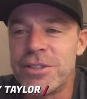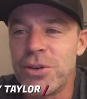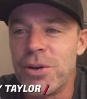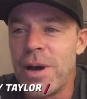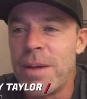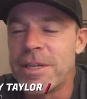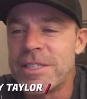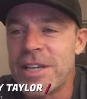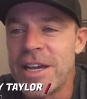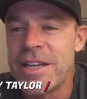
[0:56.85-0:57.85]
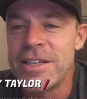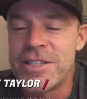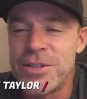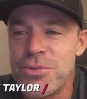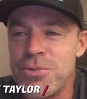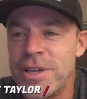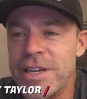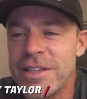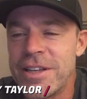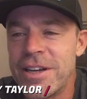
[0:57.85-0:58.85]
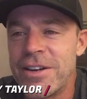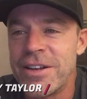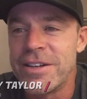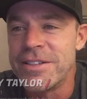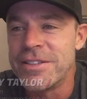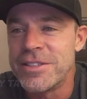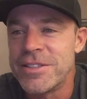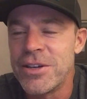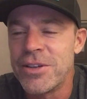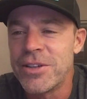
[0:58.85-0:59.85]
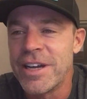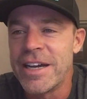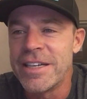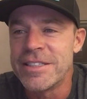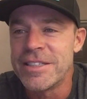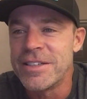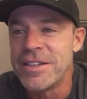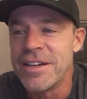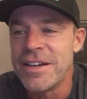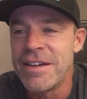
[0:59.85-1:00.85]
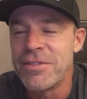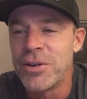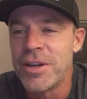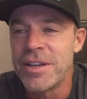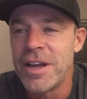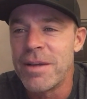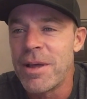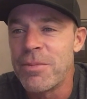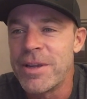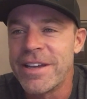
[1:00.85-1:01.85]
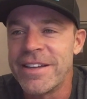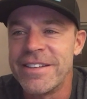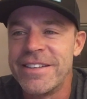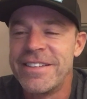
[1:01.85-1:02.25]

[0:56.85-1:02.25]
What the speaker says: So I'm excited to get there and see all the guys and have a great time that weekend.